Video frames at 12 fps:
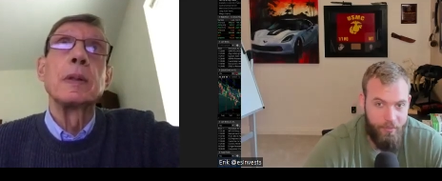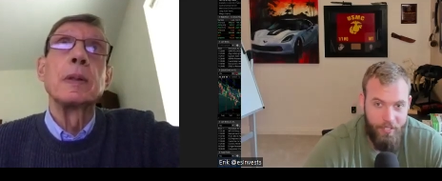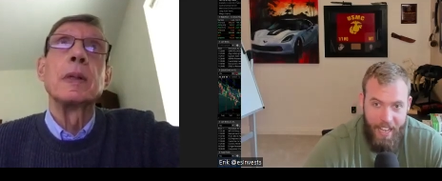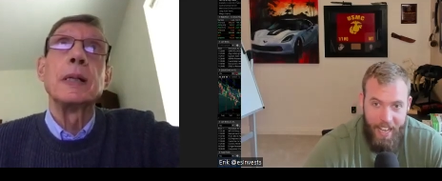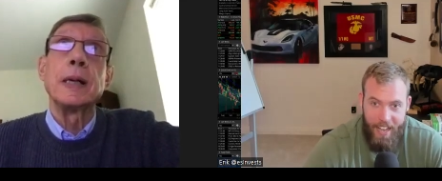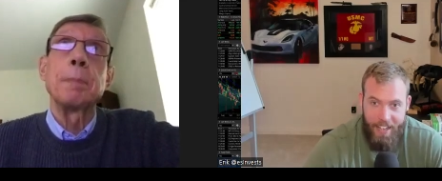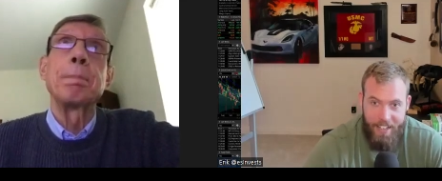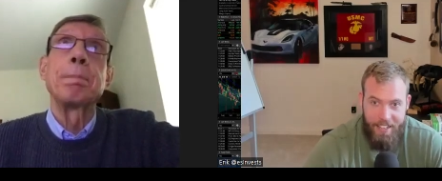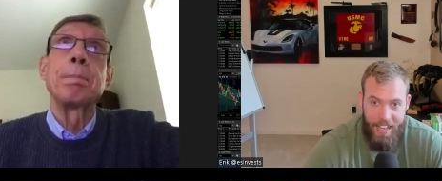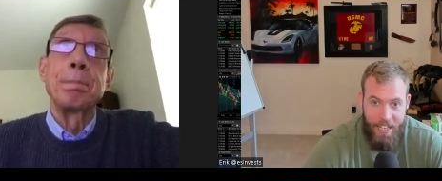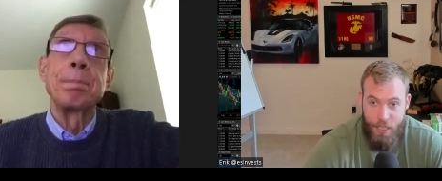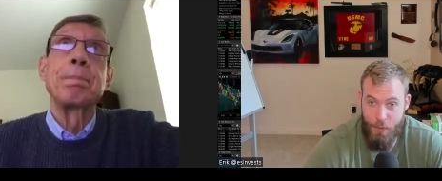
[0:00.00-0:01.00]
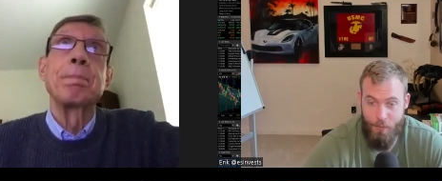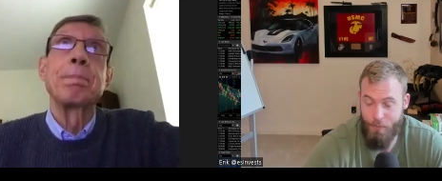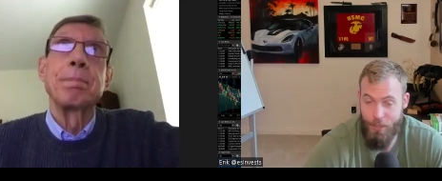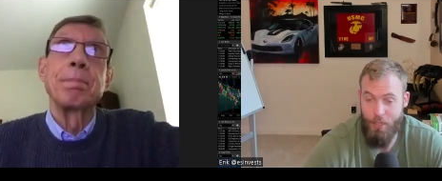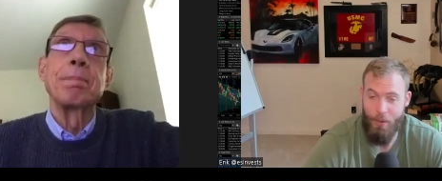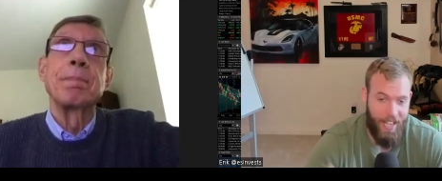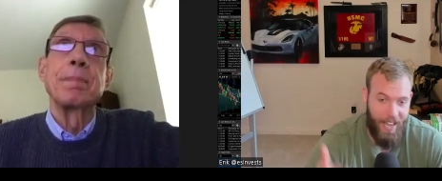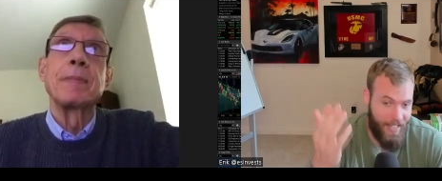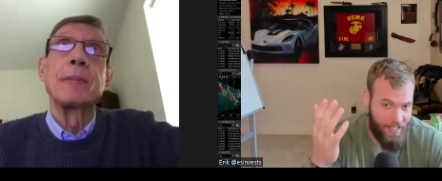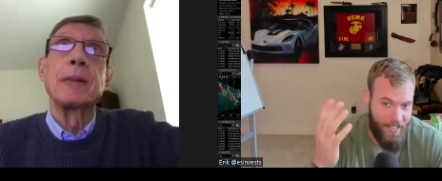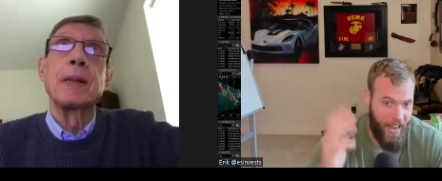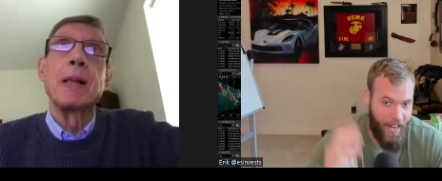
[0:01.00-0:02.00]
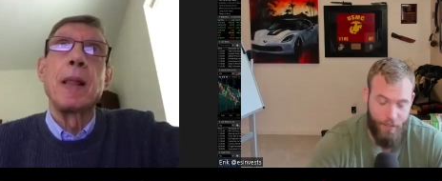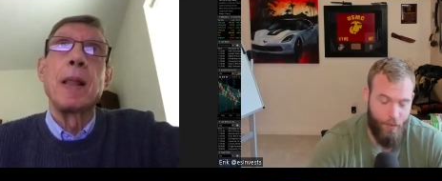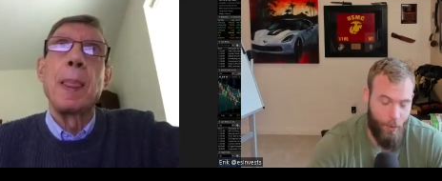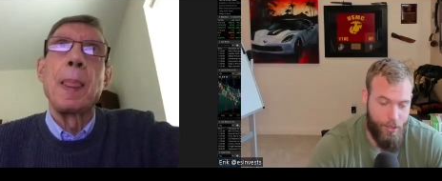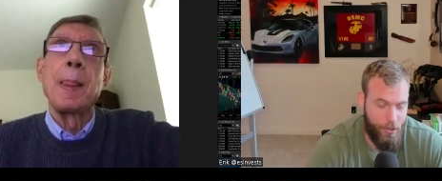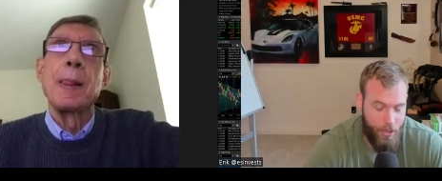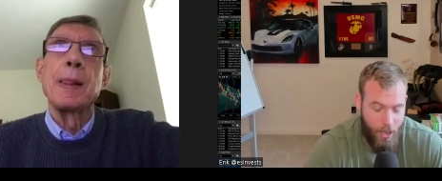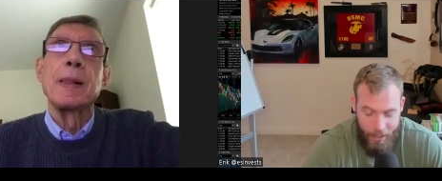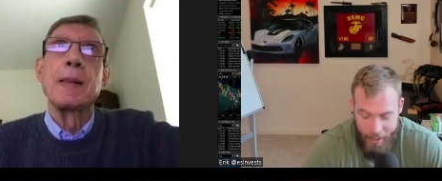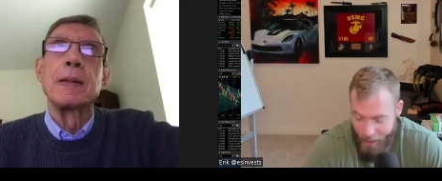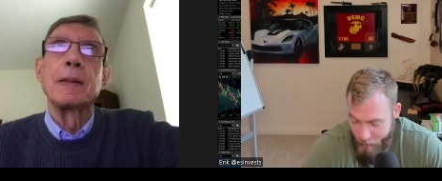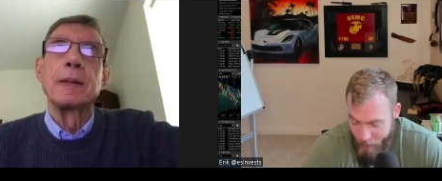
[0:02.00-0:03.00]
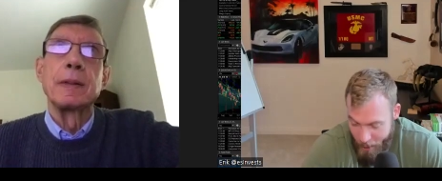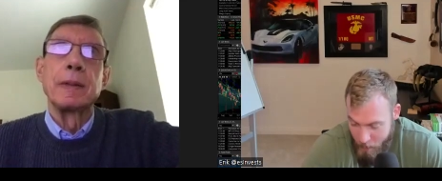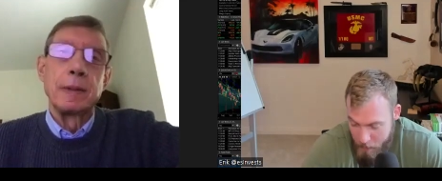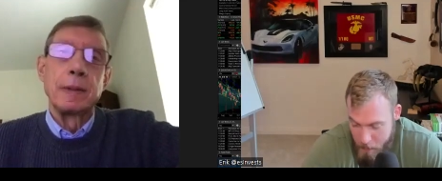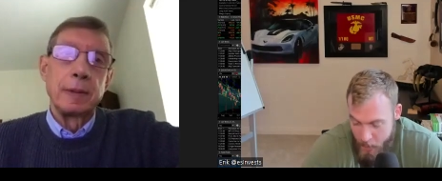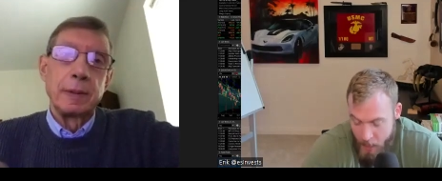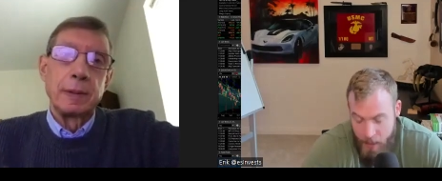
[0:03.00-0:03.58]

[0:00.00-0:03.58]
Speaker 1: Yep. And it's you know that exact force you're talking about.